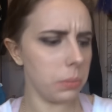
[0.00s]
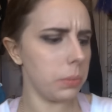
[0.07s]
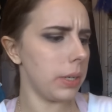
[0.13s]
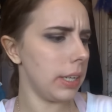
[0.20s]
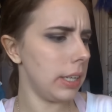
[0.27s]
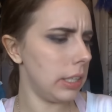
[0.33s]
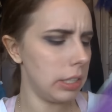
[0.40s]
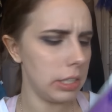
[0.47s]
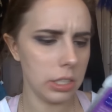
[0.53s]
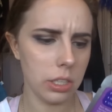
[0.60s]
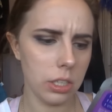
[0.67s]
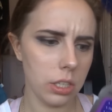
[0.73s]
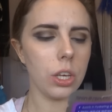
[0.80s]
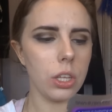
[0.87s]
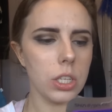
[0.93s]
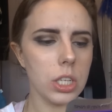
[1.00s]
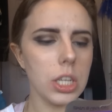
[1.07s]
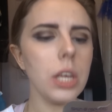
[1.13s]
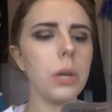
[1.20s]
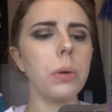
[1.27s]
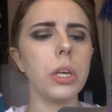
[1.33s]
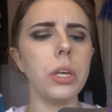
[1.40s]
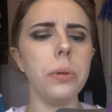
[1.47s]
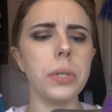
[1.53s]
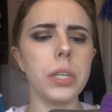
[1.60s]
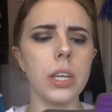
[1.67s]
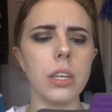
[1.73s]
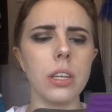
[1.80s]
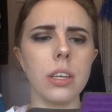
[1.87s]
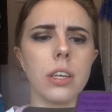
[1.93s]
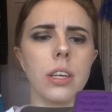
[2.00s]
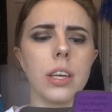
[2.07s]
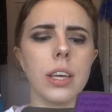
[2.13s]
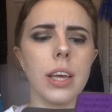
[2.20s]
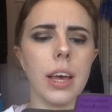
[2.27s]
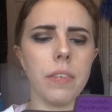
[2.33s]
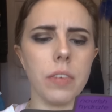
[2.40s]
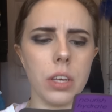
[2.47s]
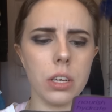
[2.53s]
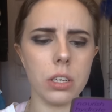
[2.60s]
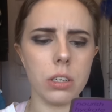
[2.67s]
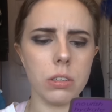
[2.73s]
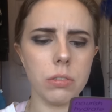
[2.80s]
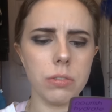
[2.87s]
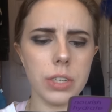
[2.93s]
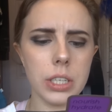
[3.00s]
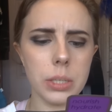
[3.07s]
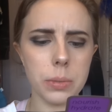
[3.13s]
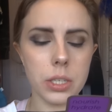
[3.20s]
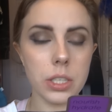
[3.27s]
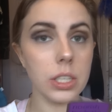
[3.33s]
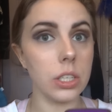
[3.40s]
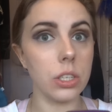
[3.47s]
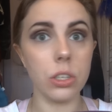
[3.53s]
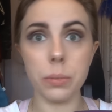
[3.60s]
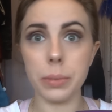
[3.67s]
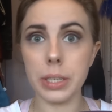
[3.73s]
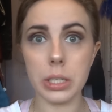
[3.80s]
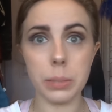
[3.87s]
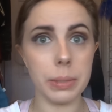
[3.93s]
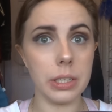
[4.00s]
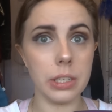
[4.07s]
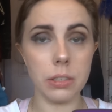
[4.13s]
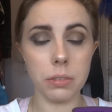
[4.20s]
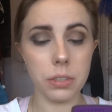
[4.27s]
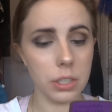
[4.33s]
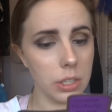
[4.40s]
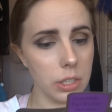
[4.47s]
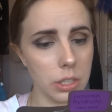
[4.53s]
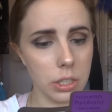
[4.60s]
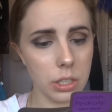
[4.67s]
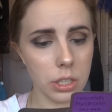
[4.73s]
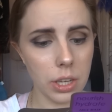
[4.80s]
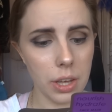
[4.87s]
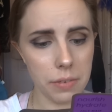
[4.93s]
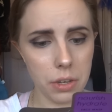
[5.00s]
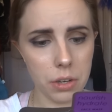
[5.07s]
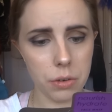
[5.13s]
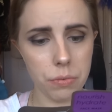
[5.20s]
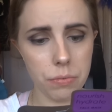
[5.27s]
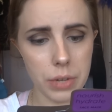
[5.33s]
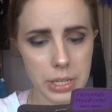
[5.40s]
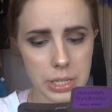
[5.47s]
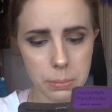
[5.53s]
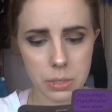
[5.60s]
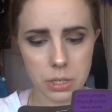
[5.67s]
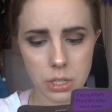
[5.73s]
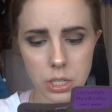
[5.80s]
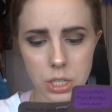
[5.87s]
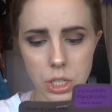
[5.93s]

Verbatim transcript: what it is. COQ10 caviar face mask. That's got to be expensive. Caviar face mask